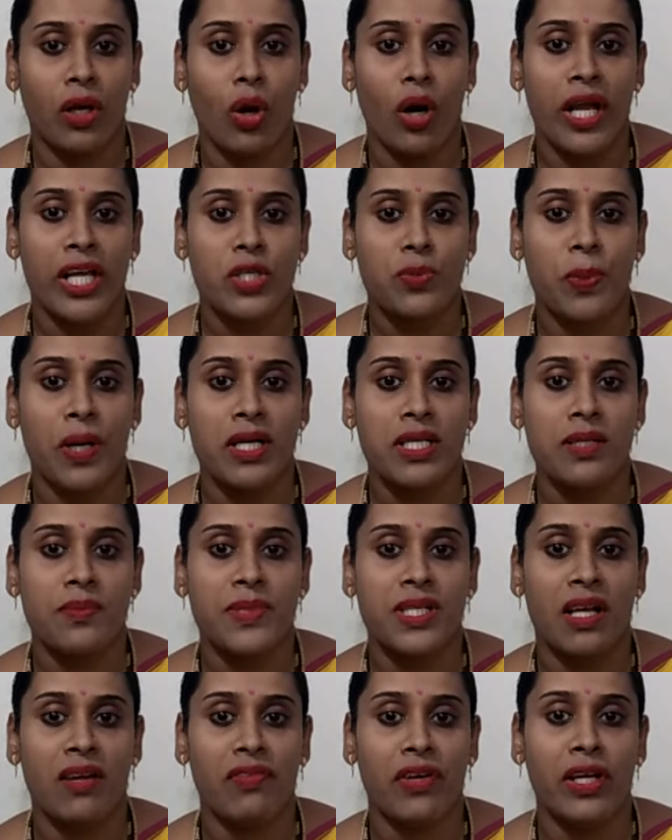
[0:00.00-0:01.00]
The Lord expands
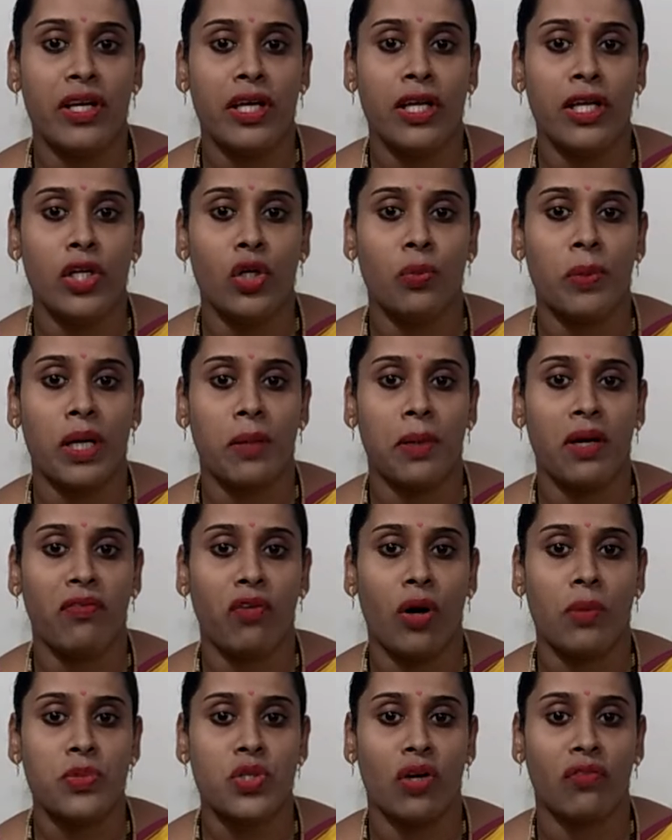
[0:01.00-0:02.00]
himself in
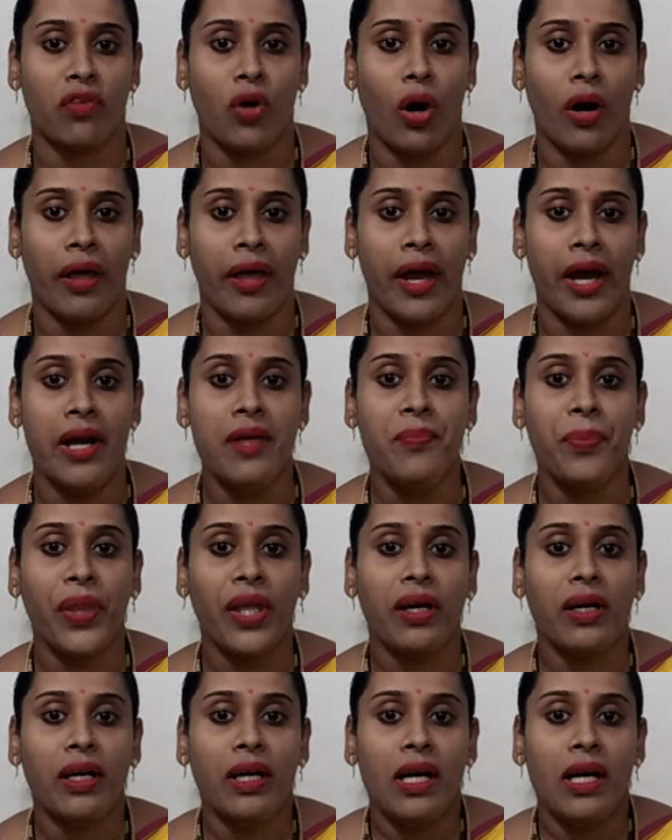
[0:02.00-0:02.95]
innumerable forms of Godhead